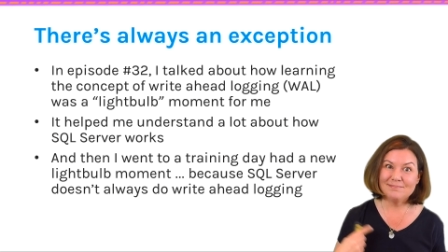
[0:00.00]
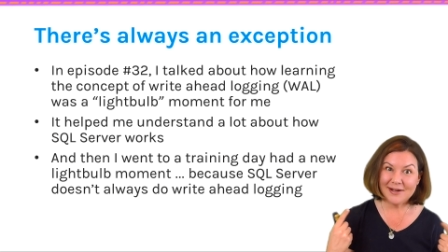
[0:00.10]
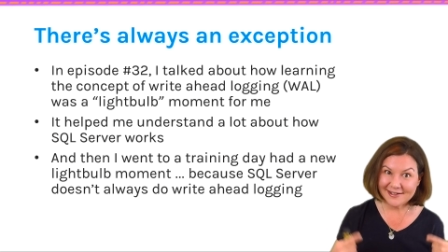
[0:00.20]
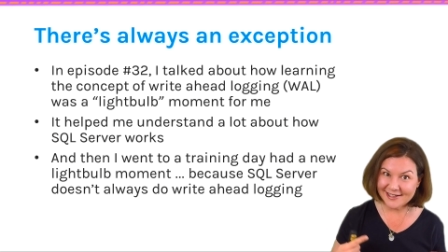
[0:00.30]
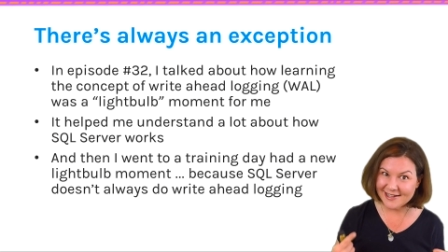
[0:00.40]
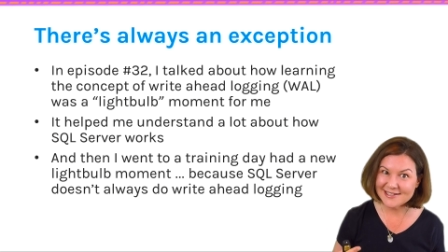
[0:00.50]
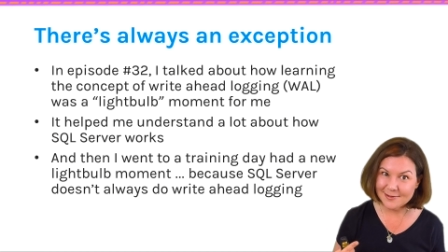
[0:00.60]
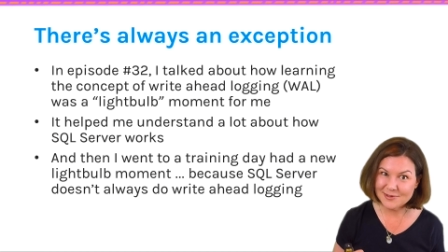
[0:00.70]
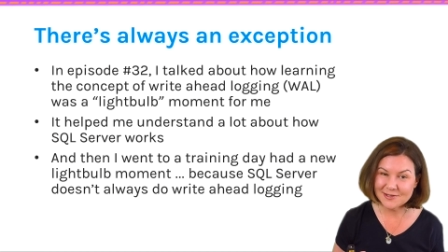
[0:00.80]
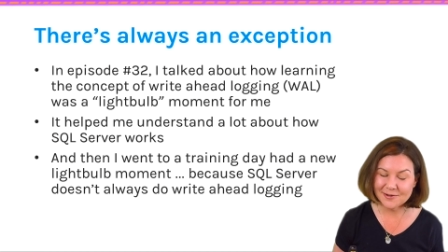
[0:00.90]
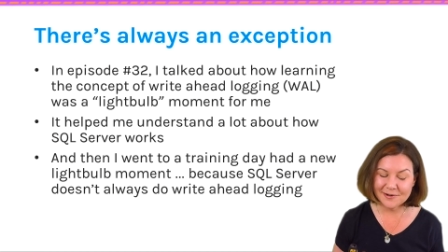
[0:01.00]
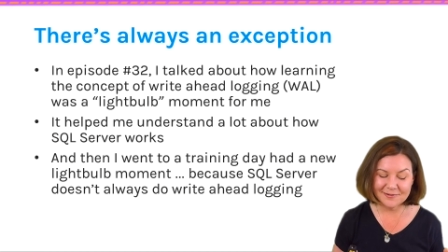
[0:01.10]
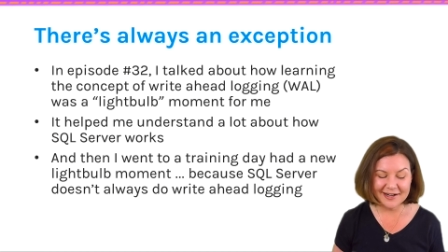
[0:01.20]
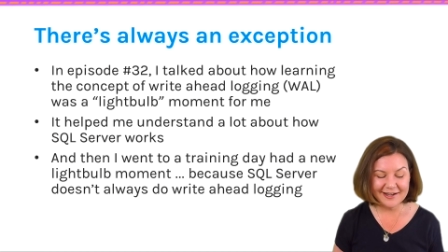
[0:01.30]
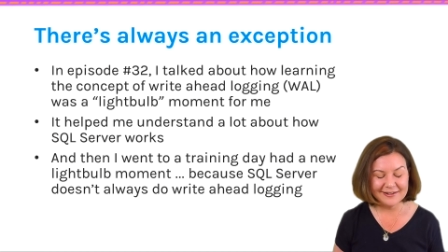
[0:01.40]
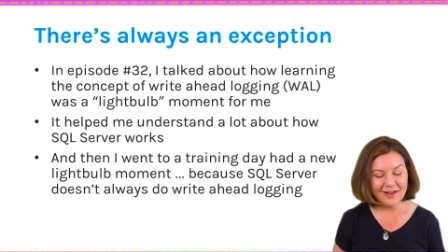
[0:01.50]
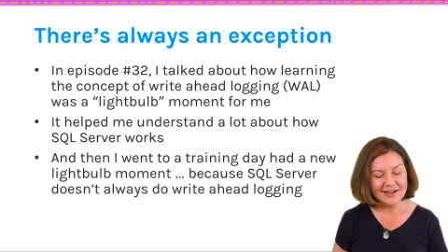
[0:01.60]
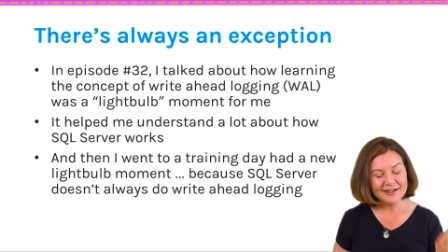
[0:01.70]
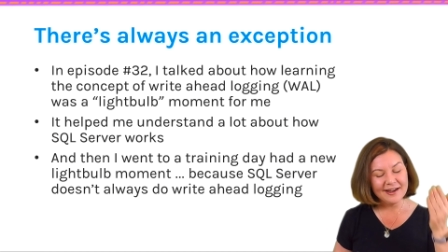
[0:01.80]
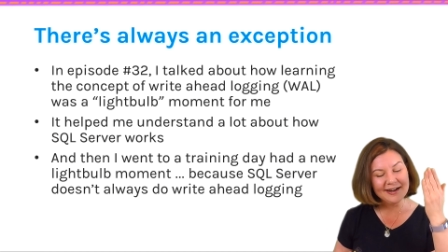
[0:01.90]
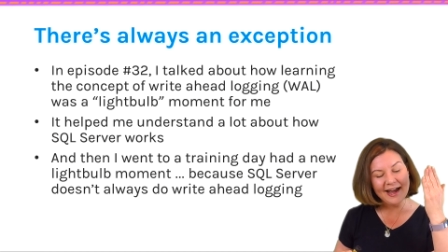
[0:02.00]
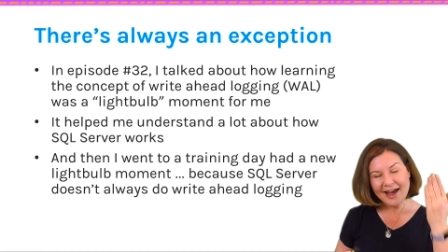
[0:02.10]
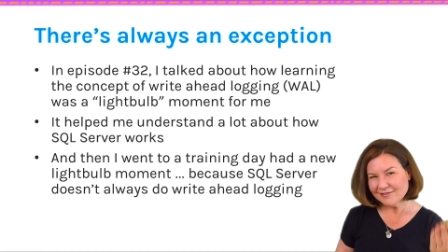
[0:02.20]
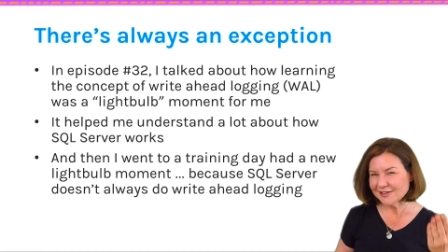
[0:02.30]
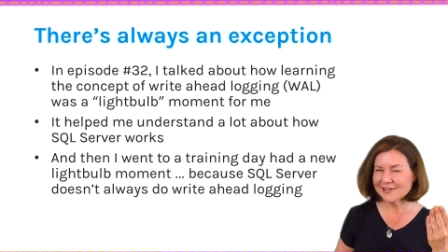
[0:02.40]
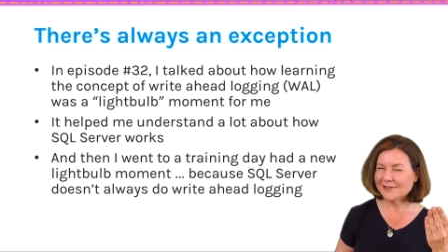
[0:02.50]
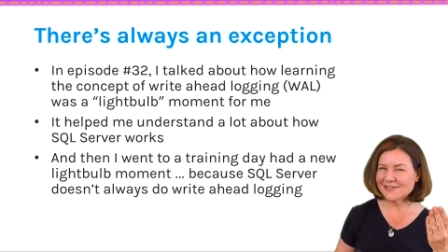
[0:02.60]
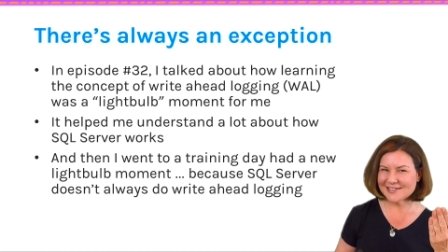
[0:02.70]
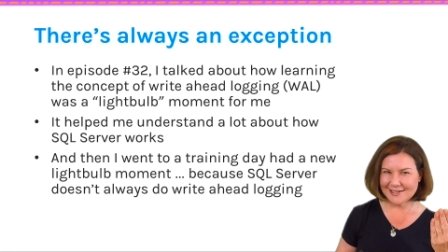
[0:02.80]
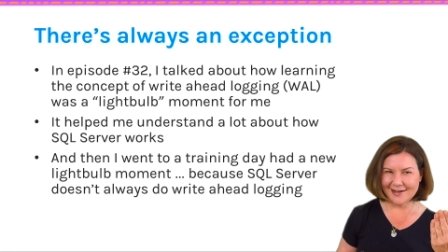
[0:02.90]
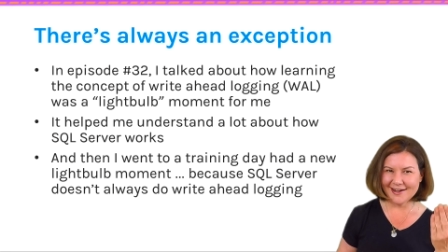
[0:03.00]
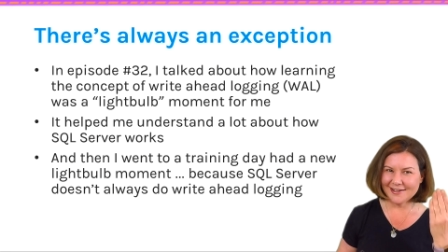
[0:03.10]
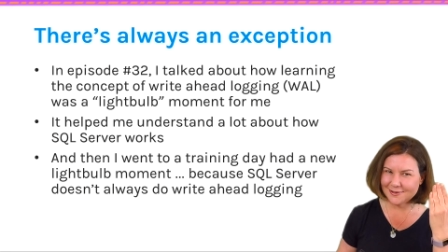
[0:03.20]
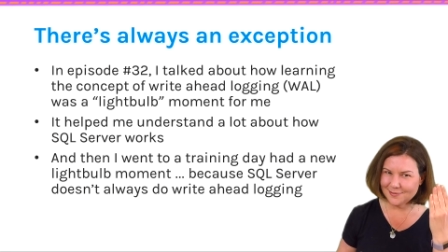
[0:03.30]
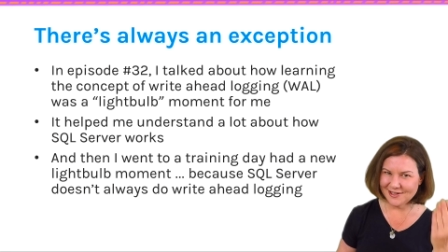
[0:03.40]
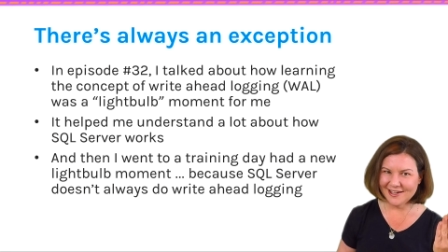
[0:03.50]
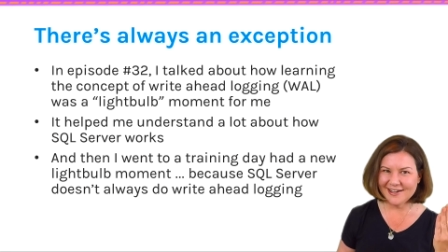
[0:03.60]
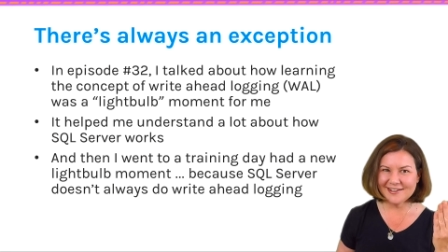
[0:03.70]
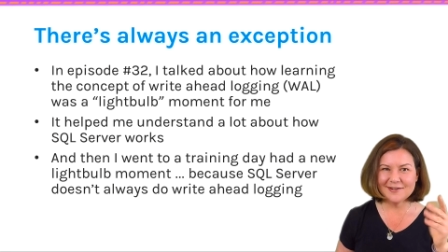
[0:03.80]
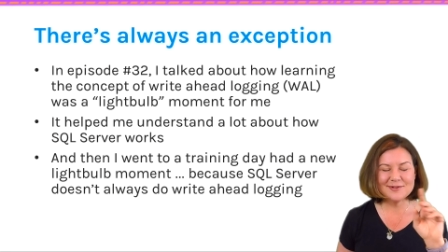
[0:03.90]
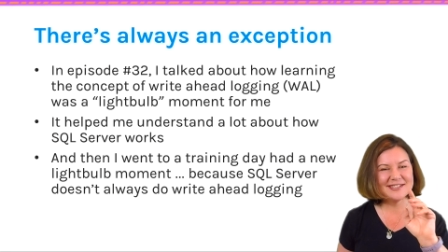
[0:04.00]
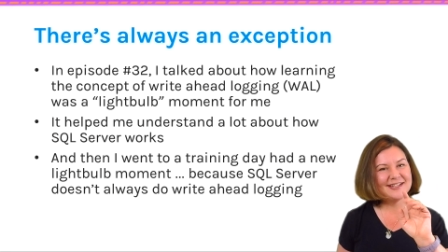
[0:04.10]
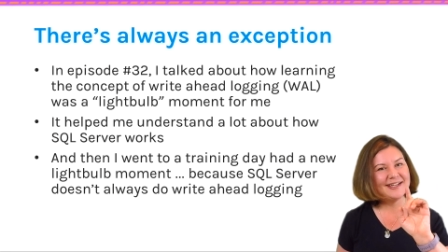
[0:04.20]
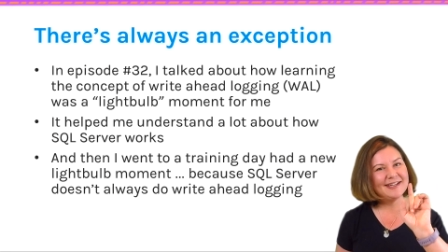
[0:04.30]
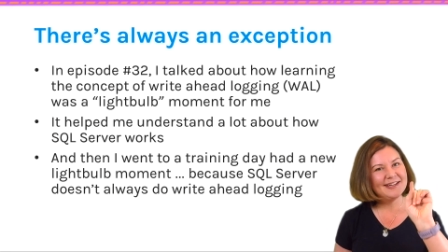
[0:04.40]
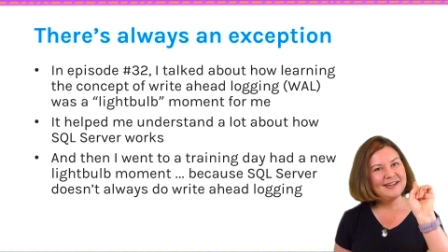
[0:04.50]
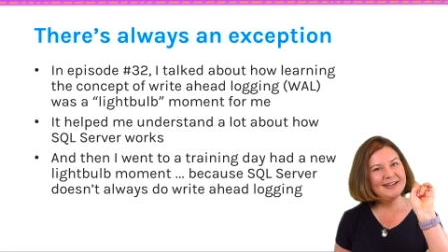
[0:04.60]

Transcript: podcast episode on Write Ahead Logging, I'd have a little slide at the beginning that was like,